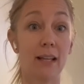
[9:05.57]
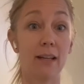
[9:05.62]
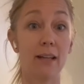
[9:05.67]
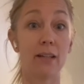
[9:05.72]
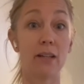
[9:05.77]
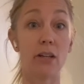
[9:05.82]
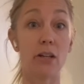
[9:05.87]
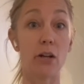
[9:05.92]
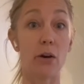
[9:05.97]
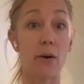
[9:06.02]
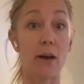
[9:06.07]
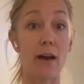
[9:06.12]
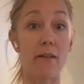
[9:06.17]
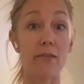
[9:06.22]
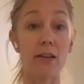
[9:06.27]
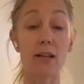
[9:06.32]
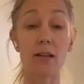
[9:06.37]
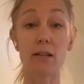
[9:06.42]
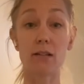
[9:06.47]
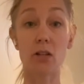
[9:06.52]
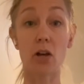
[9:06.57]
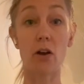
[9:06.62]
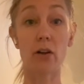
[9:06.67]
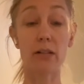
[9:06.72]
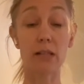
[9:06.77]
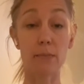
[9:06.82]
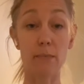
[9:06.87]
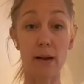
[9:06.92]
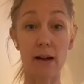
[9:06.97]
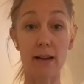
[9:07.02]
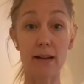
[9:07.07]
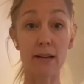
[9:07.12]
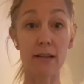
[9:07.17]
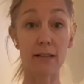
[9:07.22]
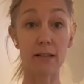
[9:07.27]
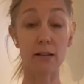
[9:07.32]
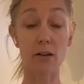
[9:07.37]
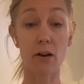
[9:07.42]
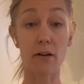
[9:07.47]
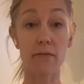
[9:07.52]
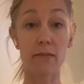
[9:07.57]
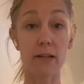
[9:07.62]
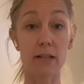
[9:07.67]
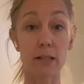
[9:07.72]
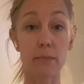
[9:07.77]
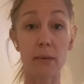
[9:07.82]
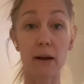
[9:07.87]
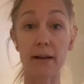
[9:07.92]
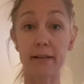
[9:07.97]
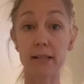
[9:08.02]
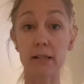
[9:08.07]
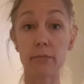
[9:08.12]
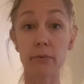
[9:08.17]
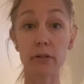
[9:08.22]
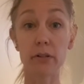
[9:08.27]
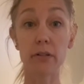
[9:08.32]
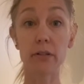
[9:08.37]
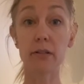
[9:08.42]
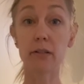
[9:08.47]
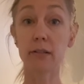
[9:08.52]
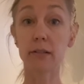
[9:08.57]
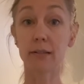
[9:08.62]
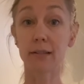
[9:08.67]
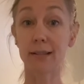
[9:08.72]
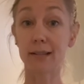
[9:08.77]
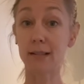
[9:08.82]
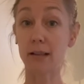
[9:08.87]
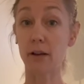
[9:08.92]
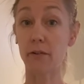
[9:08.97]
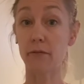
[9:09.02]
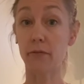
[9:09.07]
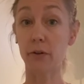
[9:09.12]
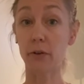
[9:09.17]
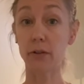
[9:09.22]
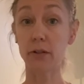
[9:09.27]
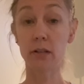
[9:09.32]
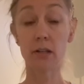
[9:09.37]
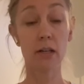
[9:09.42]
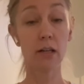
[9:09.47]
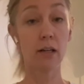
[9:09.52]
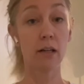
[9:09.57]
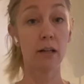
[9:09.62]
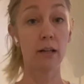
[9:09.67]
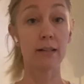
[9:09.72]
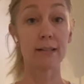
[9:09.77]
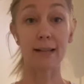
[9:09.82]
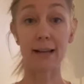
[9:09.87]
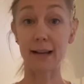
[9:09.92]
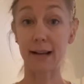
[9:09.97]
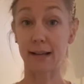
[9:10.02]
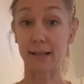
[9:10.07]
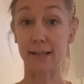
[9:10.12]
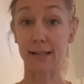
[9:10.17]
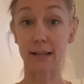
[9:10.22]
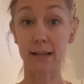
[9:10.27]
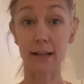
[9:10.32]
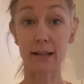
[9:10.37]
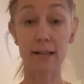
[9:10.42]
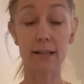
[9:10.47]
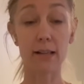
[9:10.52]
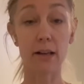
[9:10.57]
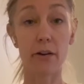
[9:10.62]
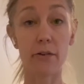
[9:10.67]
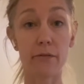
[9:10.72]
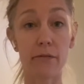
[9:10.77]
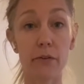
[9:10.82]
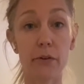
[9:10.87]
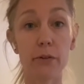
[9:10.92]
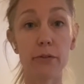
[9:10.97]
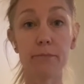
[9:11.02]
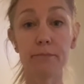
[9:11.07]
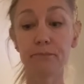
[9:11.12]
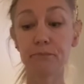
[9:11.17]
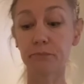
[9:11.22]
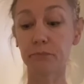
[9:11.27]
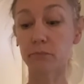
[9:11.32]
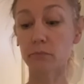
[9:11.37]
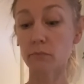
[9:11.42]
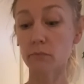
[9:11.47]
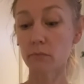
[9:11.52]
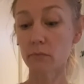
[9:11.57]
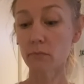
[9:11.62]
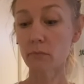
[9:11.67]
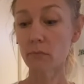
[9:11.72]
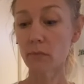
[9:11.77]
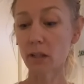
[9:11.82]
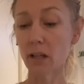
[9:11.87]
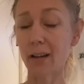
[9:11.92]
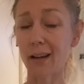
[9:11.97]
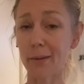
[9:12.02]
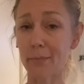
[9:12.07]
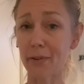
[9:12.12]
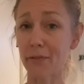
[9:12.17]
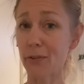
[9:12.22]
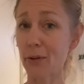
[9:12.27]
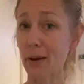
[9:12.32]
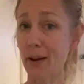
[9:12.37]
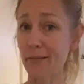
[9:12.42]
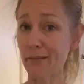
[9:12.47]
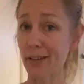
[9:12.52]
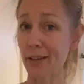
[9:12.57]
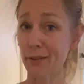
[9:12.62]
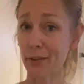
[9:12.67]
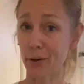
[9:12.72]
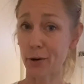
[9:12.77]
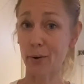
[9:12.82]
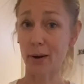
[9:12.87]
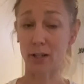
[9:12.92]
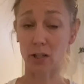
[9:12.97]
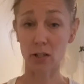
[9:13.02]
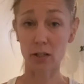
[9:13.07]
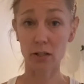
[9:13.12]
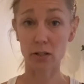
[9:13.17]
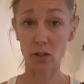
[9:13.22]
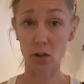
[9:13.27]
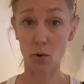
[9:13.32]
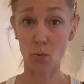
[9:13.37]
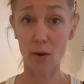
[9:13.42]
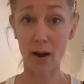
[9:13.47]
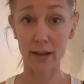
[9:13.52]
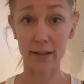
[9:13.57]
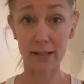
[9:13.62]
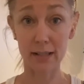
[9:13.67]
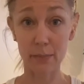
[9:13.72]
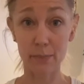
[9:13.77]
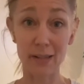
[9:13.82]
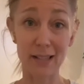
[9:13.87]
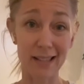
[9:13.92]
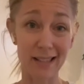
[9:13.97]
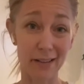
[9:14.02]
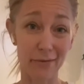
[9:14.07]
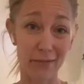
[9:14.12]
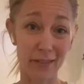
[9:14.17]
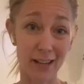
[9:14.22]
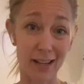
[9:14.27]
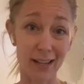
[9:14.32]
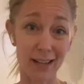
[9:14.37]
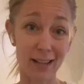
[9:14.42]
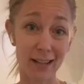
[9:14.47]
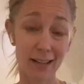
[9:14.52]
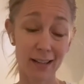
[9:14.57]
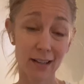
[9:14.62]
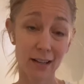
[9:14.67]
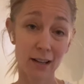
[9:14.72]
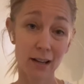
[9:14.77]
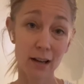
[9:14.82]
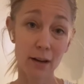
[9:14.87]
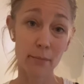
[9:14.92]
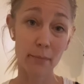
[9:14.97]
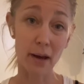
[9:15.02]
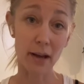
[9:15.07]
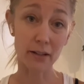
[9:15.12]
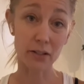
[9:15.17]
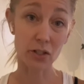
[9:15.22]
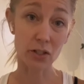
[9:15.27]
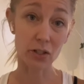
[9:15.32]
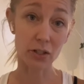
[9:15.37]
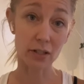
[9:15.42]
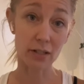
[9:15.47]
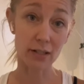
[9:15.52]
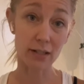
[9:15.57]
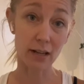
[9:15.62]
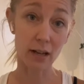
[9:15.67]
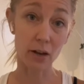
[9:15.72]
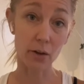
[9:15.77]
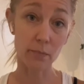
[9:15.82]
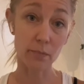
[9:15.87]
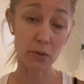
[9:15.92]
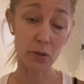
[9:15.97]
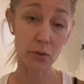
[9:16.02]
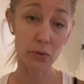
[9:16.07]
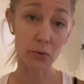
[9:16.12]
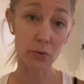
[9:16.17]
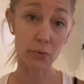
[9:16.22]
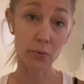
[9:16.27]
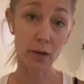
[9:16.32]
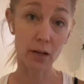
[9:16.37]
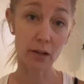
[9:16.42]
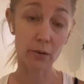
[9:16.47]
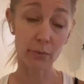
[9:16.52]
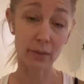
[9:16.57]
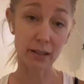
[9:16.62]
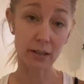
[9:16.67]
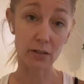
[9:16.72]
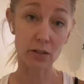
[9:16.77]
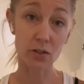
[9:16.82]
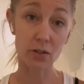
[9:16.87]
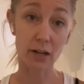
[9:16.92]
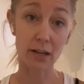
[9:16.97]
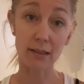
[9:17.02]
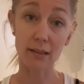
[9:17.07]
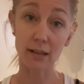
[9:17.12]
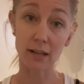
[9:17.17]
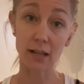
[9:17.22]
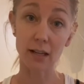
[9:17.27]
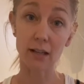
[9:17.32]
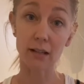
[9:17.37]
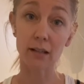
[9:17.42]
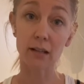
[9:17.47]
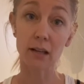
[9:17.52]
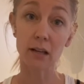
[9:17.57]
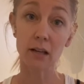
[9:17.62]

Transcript: having a tall spine as often as possible is helpful. Tadasana is helpful. If you have any other questions or want specific postures to help you with the strengthening,